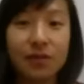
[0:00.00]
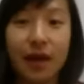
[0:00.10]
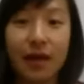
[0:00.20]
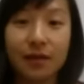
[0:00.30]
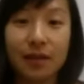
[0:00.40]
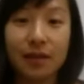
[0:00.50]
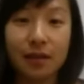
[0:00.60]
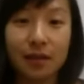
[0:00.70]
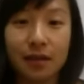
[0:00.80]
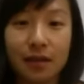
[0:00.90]
you have
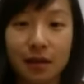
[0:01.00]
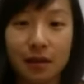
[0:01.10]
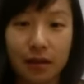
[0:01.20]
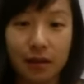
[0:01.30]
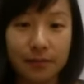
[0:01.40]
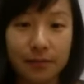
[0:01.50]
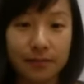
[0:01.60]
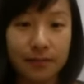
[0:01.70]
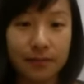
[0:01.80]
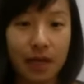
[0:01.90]
any
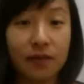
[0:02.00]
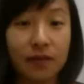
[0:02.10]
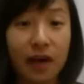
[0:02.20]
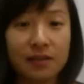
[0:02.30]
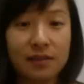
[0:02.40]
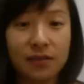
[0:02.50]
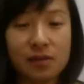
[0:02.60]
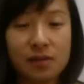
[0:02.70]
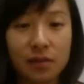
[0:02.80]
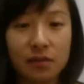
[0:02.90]
advice for
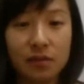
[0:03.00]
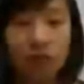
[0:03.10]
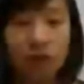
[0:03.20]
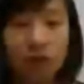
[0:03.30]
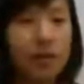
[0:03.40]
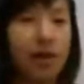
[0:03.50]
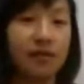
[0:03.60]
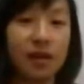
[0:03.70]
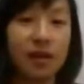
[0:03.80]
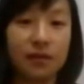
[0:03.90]
someone who maybe
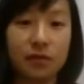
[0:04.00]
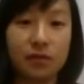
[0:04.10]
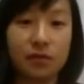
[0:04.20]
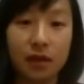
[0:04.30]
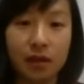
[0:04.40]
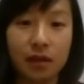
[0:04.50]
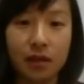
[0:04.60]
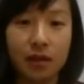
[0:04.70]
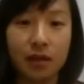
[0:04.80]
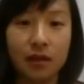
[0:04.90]
have never
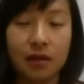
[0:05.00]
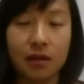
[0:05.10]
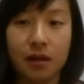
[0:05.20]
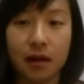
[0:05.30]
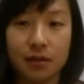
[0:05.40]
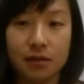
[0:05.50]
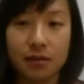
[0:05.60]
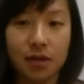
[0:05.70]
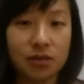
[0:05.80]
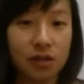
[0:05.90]
really
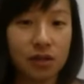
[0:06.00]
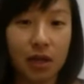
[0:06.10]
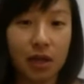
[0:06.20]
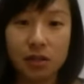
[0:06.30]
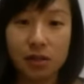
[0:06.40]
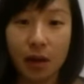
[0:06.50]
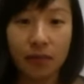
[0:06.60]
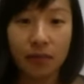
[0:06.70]
touched their HTML